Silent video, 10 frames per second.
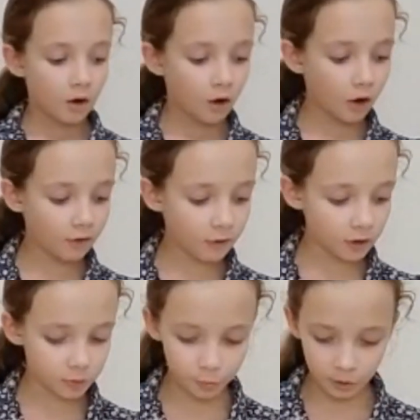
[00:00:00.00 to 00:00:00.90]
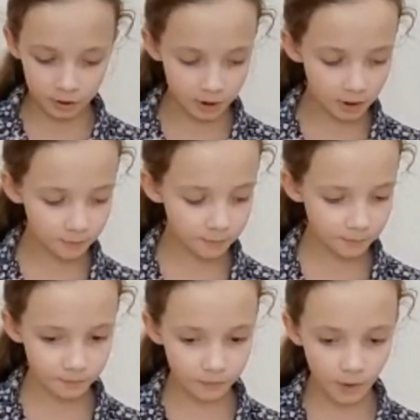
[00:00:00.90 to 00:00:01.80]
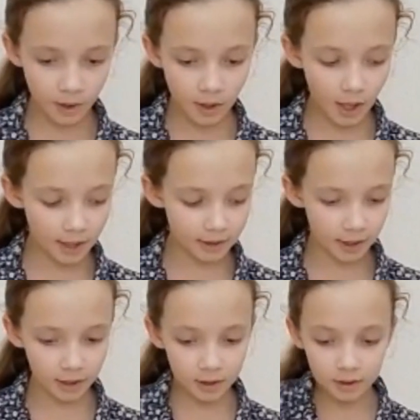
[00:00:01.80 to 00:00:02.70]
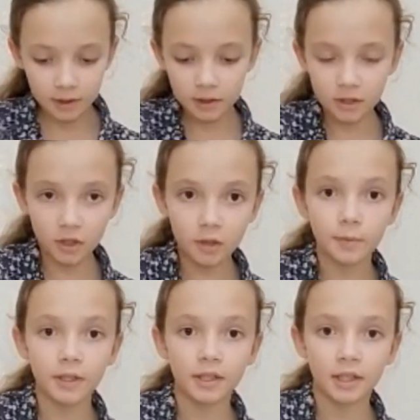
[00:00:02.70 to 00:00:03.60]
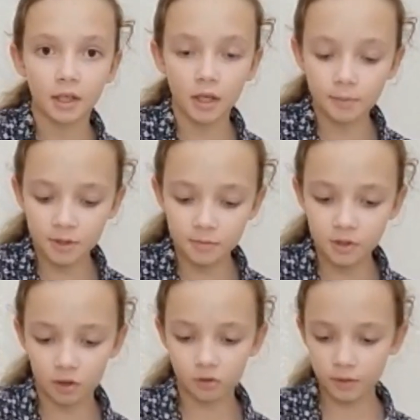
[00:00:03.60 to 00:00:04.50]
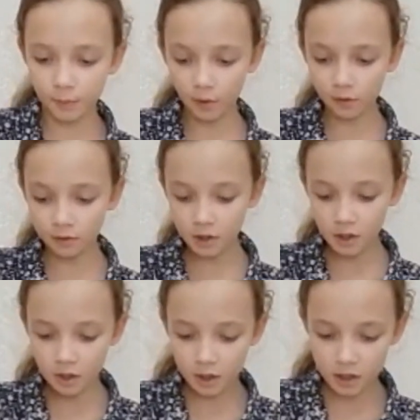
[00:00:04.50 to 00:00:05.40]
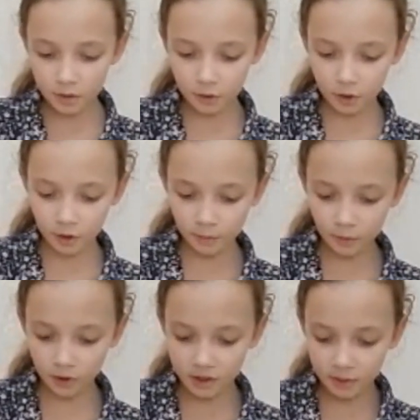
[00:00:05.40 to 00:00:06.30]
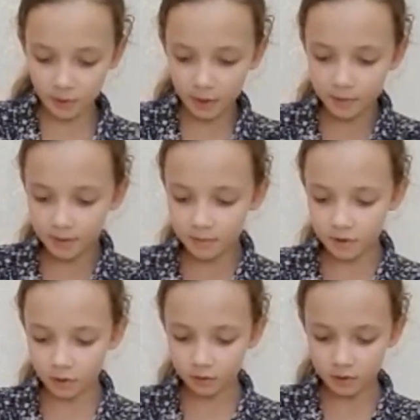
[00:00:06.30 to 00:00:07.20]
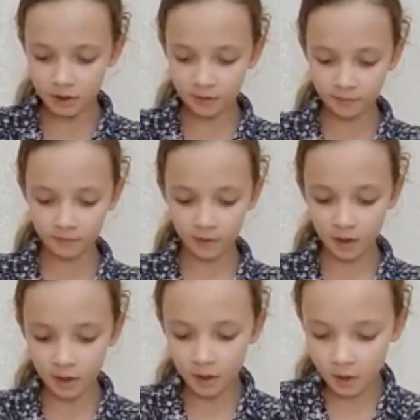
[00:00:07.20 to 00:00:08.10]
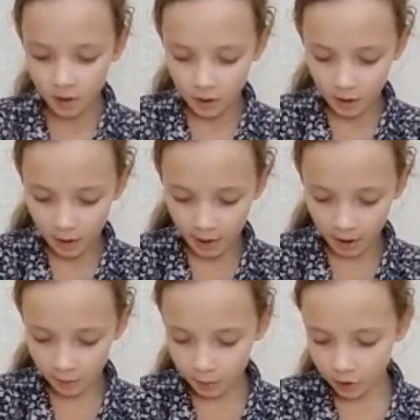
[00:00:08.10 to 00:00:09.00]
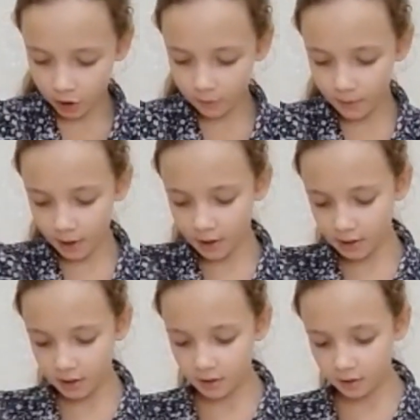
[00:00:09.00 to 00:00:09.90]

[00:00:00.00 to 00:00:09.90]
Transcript: of hot water, and then this is going to be the Epsom salt bowl. So we're going to pour some Epsom salt, and now we're going to mix